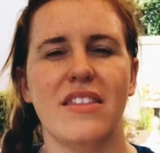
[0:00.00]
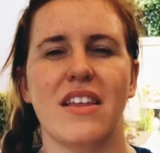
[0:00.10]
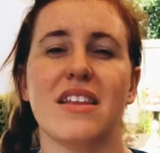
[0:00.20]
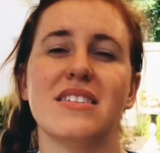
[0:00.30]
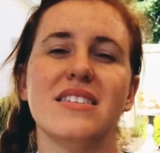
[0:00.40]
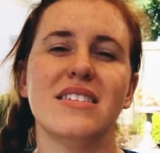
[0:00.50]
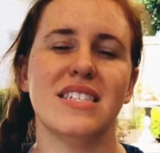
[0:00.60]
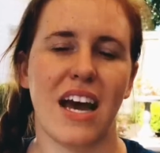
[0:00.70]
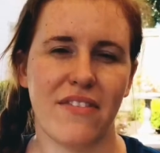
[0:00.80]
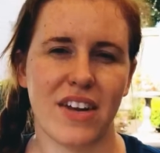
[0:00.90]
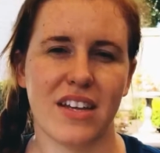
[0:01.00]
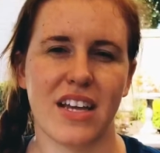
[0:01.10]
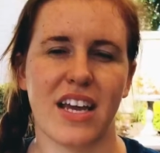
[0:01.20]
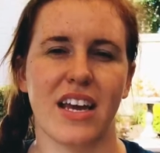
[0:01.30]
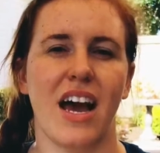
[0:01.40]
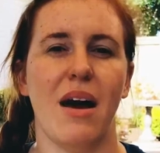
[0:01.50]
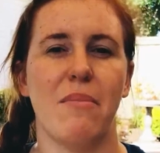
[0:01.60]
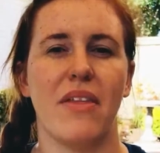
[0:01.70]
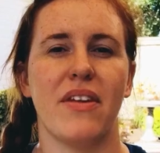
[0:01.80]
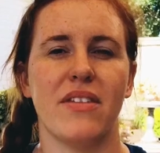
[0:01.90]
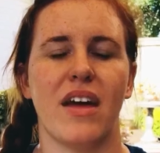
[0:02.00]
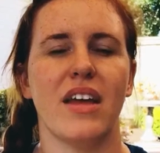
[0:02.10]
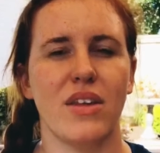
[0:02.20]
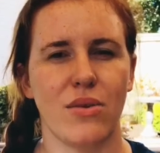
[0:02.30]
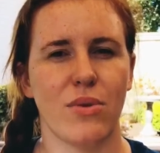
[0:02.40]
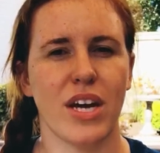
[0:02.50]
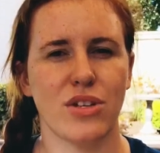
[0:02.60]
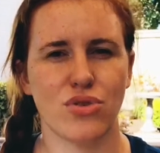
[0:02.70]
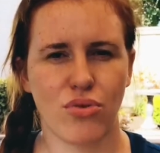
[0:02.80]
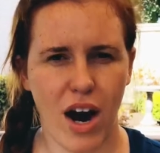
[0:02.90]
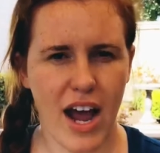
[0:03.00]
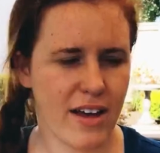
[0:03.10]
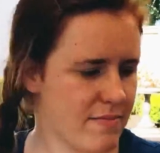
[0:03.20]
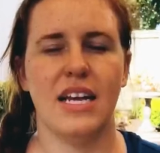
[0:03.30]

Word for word: then this is definitely a method that you can try.